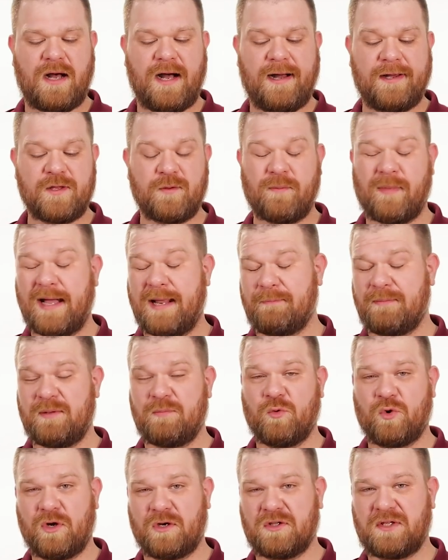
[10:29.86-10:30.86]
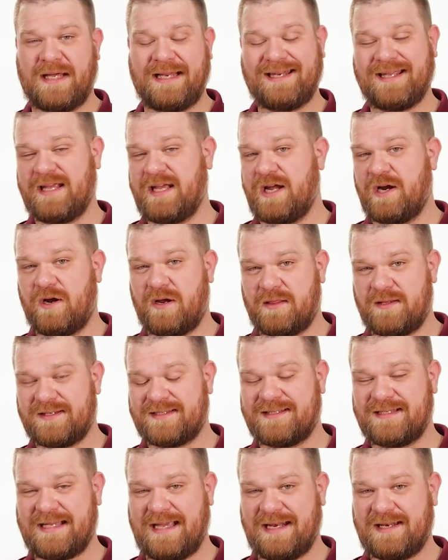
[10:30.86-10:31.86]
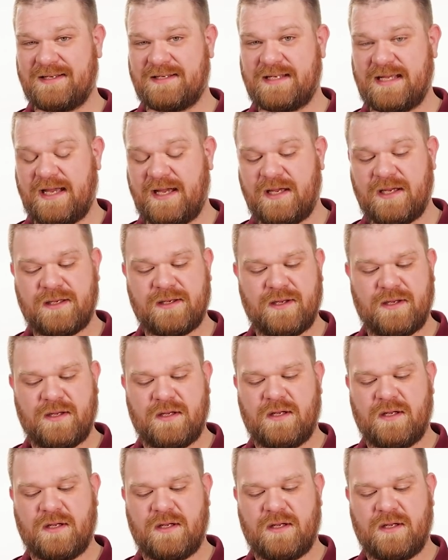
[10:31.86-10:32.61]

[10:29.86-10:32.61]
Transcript: Uh, you might be more inclined to carry this day to day.